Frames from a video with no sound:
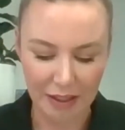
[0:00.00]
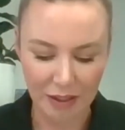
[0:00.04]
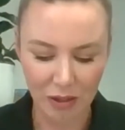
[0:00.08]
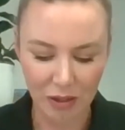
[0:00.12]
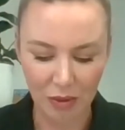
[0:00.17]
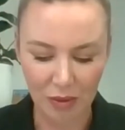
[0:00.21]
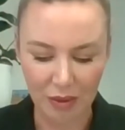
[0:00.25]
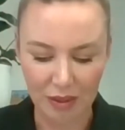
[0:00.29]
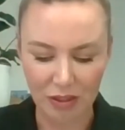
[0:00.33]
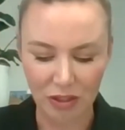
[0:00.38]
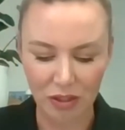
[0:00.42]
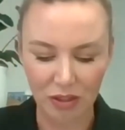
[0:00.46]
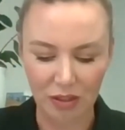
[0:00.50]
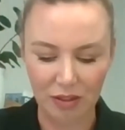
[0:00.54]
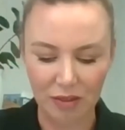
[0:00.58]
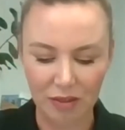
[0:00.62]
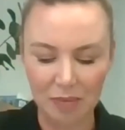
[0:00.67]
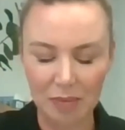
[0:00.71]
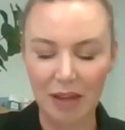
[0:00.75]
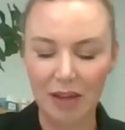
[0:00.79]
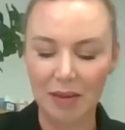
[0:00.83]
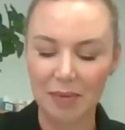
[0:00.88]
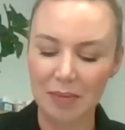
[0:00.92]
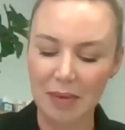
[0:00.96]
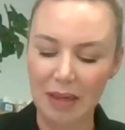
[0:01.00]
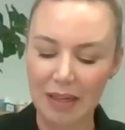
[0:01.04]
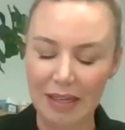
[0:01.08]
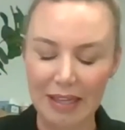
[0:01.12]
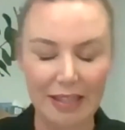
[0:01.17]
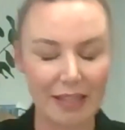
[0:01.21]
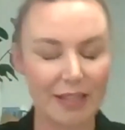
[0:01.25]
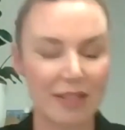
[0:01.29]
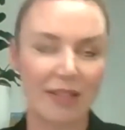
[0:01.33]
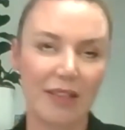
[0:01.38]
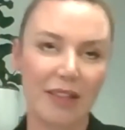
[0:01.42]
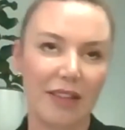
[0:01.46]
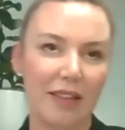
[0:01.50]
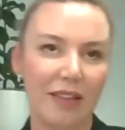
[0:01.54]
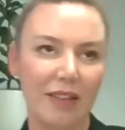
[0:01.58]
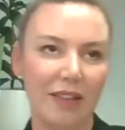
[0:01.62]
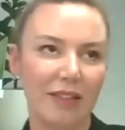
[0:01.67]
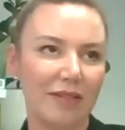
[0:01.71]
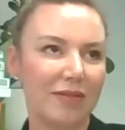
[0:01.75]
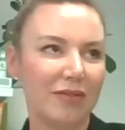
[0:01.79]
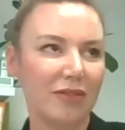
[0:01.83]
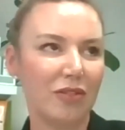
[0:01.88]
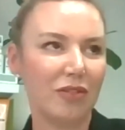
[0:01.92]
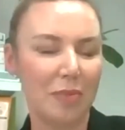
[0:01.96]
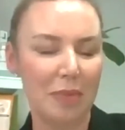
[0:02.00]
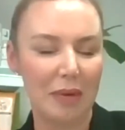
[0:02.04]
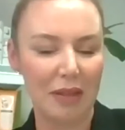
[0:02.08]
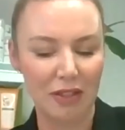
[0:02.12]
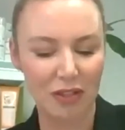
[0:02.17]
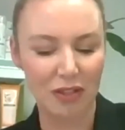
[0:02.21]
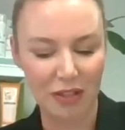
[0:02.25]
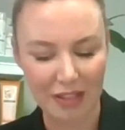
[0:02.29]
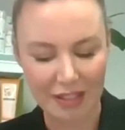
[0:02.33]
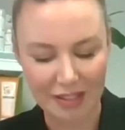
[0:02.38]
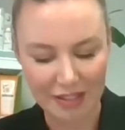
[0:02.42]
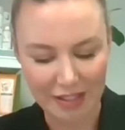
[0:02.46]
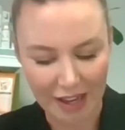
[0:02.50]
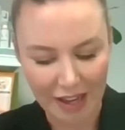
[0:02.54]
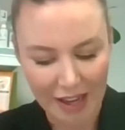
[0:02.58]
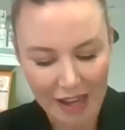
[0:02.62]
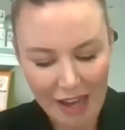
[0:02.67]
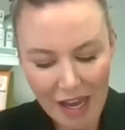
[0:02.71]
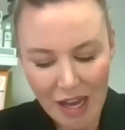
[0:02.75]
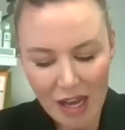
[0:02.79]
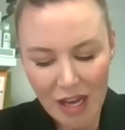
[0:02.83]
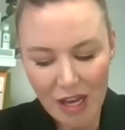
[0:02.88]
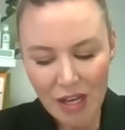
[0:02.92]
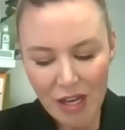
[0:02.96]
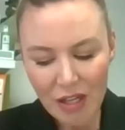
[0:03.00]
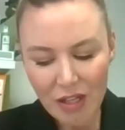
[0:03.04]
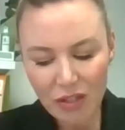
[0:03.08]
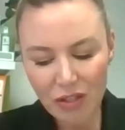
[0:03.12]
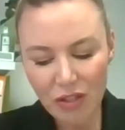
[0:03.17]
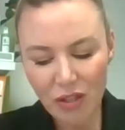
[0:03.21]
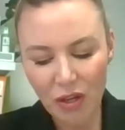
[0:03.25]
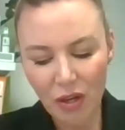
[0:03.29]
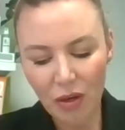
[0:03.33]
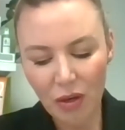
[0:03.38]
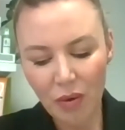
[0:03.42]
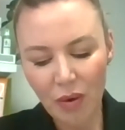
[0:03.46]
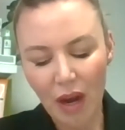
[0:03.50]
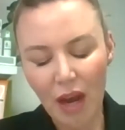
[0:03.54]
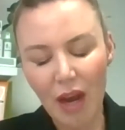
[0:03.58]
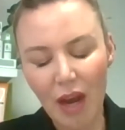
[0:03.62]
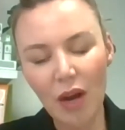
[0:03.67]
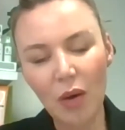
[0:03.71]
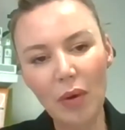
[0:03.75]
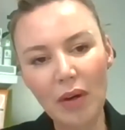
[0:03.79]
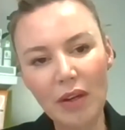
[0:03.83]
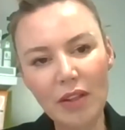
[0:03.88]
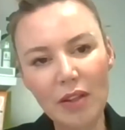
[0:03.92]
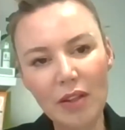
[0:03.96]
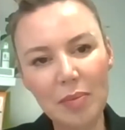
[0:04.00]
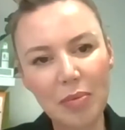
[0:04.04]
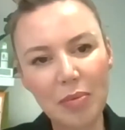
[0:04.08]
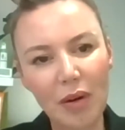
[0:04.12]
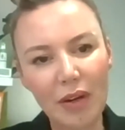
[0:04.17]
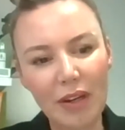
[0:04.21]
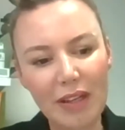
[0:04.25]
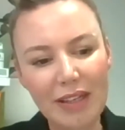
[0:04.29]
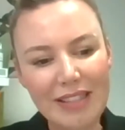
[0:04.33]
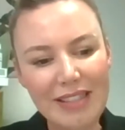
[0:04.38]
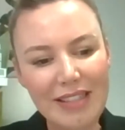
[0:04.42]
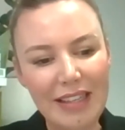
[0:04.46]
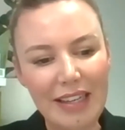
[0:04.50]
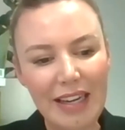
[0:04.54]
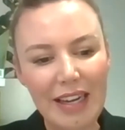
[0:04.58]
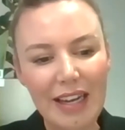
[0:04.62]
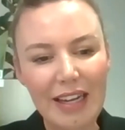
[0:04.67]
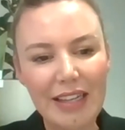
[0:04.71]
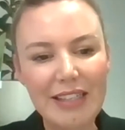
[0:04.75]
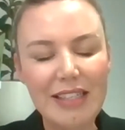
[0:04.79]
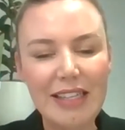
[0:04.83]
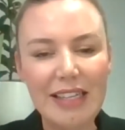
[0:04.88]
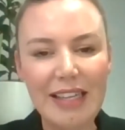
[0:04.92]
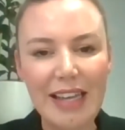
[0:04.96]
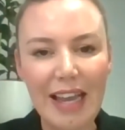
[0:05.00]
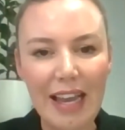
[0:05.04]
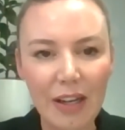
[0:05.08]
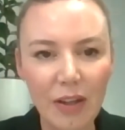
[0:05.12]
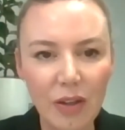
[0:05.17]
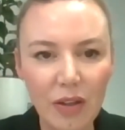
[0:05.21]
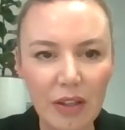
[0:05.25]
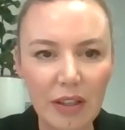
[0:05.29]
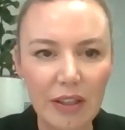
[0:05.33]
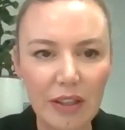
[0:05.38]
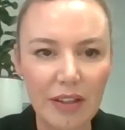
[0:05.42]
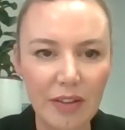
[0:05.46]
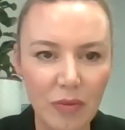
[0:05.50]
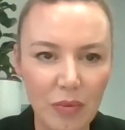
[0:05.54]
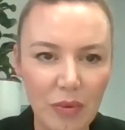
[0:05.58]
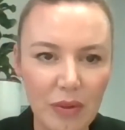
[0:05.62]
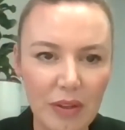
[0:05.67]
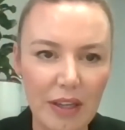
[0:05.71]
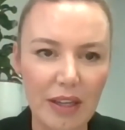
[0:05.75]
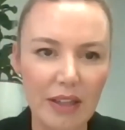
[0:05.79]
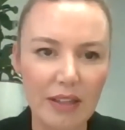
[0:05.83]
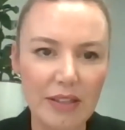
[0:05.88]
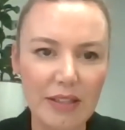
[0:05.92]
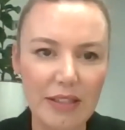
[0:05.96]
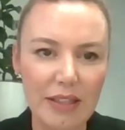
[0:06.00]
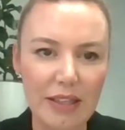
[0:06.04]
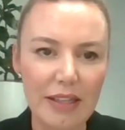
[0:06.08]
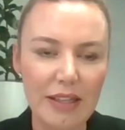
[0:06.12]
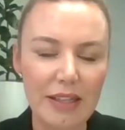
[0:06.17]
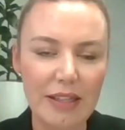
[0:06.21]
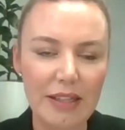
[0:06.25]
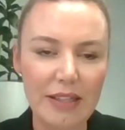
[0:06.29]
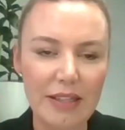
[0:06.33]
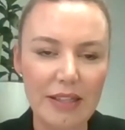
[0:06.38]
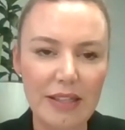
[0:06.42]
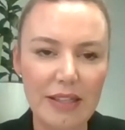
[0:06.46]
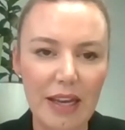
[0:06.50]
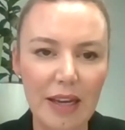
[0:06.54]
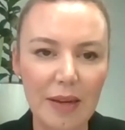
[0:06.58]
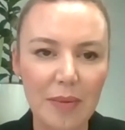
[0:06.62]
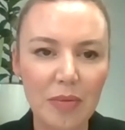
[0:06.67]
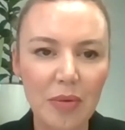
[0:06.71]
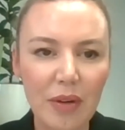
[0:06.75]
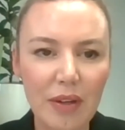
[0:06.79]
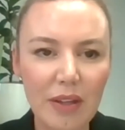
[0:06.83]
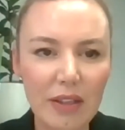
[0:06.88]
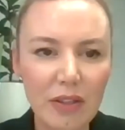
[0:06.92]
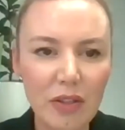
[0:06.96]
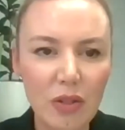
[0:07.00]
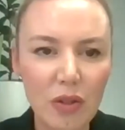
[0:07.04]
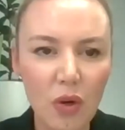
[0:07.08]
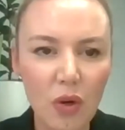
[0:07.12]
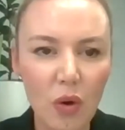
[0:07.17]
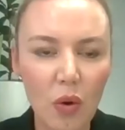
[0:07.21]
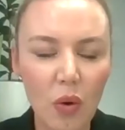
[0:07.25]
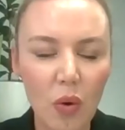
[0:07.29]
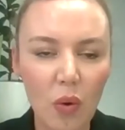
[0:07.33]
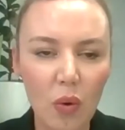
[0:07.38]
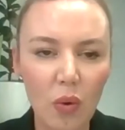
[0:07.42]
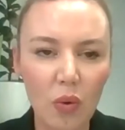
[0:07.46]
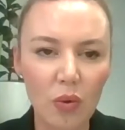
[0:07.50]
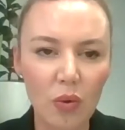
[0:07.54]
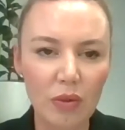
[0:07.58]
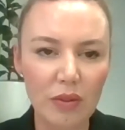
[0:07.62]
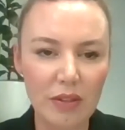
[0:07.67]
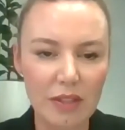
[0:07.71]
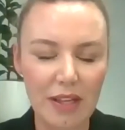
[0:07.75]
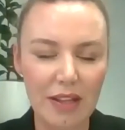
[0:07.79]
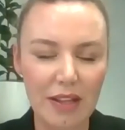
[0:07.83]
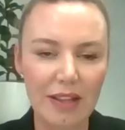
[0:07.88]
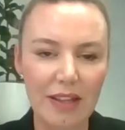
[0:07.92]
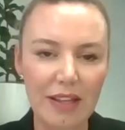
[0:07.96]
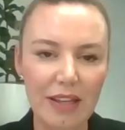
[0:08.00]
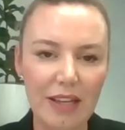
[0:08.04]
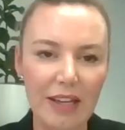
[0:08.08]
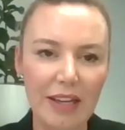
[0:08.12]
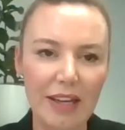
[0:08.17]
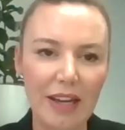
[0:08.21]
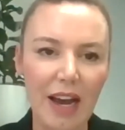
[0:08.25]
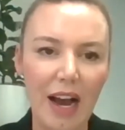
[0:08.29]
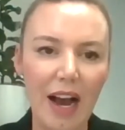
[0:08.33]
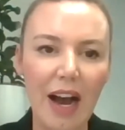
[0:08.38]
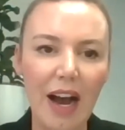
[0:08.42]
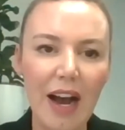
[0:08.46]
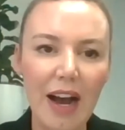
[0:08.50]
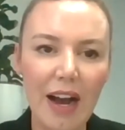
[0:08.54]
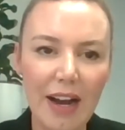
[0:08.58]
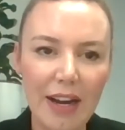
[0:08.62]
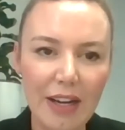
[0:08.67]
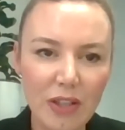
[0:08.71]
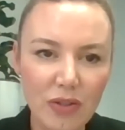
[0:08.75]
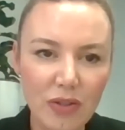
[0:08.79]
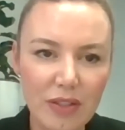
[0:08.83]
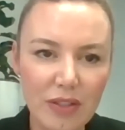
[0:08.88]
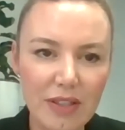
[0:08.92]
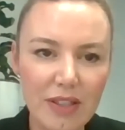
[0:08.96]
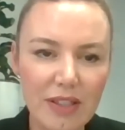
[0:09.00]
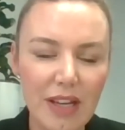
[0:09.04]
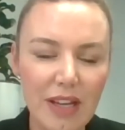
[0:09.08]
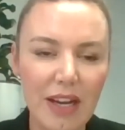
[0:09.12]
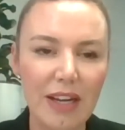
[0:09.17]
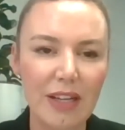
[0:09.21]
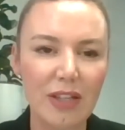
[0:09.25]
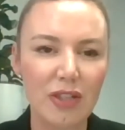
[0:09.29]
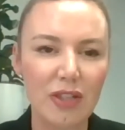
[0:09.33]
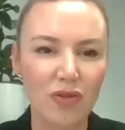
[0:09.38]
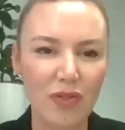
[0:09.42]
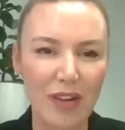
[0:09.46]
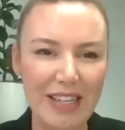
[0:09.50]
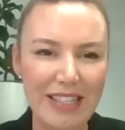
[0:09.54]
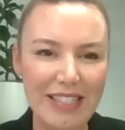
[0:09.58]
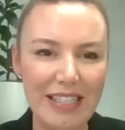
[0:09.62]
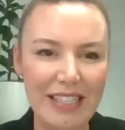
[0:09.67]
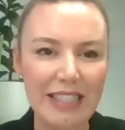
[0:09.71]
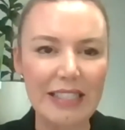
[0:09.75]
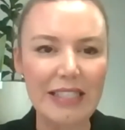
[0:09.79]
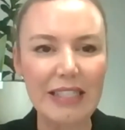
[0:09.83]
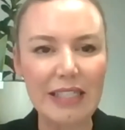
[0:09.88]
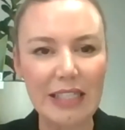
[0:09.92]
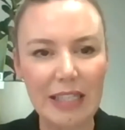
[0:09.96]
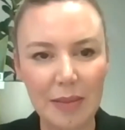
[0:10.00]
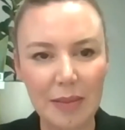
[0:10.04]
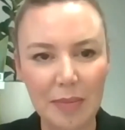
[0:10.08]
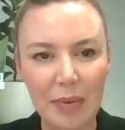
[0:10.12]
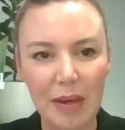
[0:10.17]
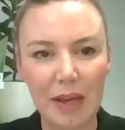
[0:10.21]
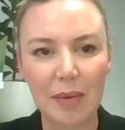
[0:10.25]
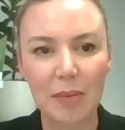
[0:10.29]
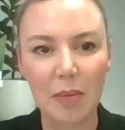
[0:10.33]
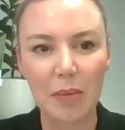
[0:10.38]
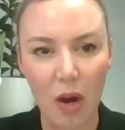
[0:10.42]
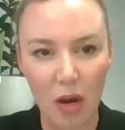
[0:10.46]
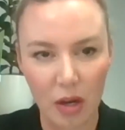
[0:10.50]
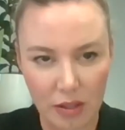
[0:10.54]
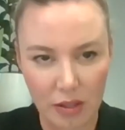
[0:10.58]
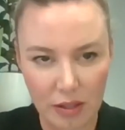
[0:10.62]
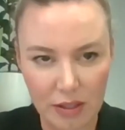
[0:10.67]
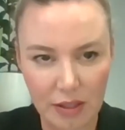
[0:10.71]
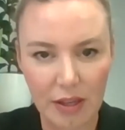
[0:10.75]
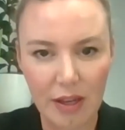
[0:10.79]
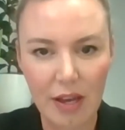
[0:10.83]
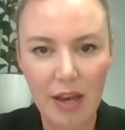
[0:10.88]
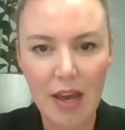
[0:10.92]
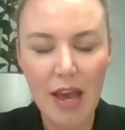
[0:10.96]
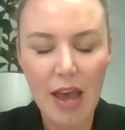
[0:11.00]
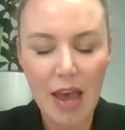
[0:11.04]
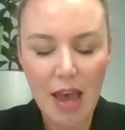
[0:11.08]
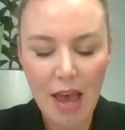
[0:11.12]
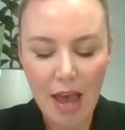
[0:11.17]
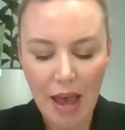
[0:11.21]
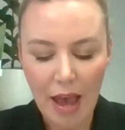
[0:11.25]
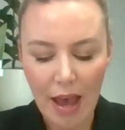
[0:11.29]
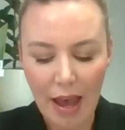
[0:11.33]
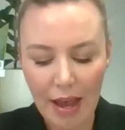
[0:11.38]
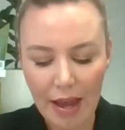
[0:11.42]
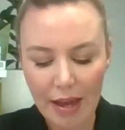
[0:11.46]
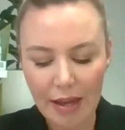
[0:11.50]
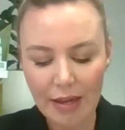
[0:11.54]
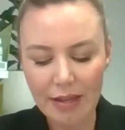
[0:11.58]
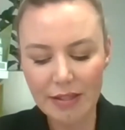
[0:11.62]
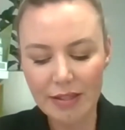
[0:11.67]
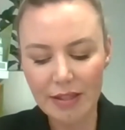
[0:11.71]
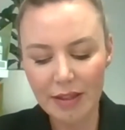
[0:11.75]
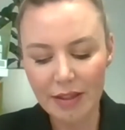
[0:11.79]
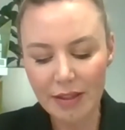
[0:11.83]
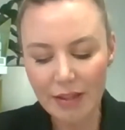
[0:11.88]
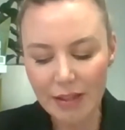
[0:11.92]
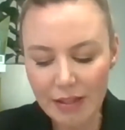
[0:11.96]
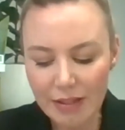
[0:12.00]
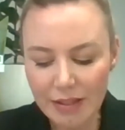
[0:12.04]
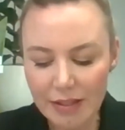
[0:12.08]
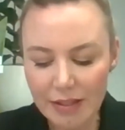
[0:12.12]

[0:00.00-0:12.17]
question, my next topic, should I say. So one of the products that I cannot live without is a product called the Hydrance Hydrating Sleeping Mask. And this